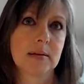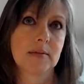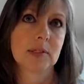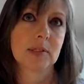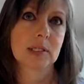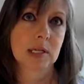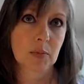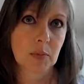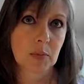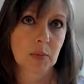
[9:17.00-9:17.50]

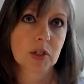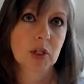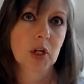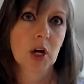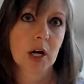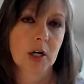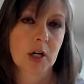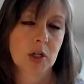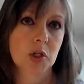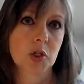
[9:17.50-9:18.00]
some of the
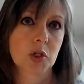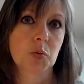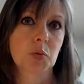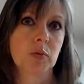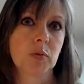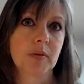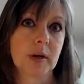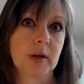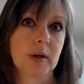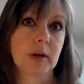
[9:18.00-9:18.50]
doctors were
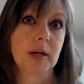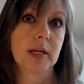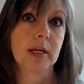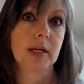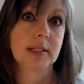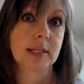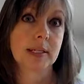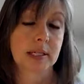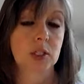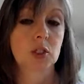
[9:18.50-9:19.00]
very
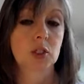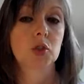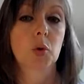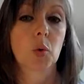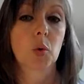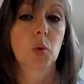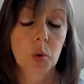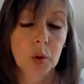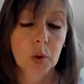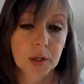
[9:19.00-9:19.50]

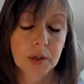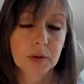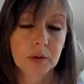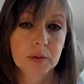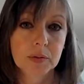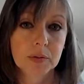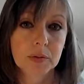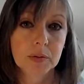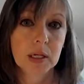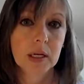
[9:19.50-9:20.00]

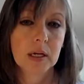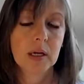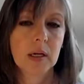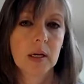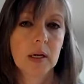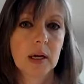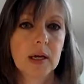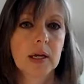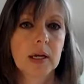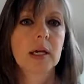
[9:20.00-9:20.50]
dictatorial.
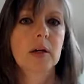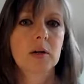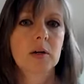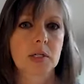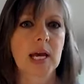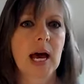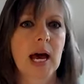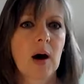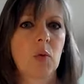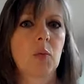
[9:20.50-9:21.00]
Here's
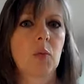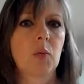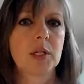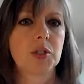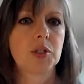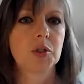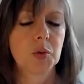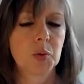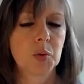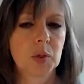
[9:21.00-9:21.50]
how we
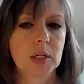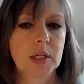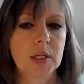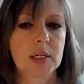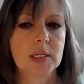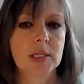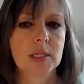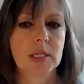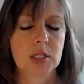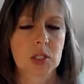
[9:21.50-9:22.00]
do
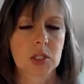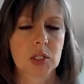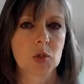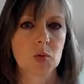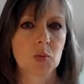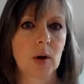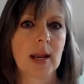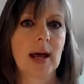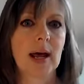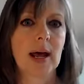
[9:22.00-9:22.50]
this. This is
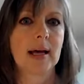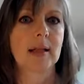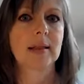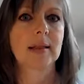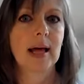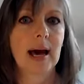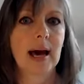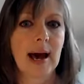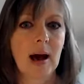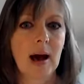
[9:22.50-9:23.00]
what I
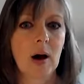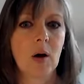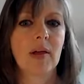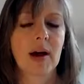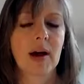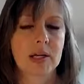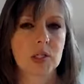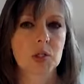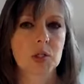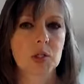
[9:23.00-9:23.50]
allow,
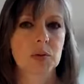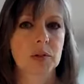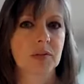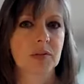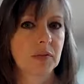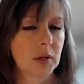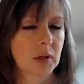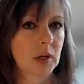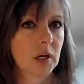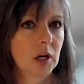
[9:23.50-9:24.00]
that sort of
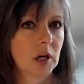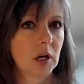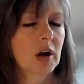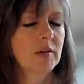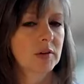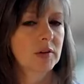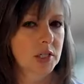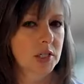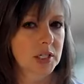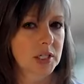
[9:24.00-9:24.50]

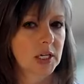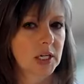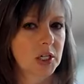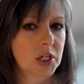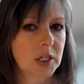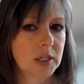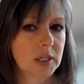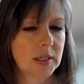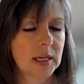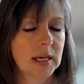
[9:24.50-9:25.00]

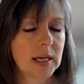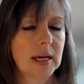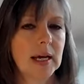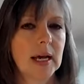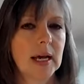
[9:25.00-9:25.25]
conversation.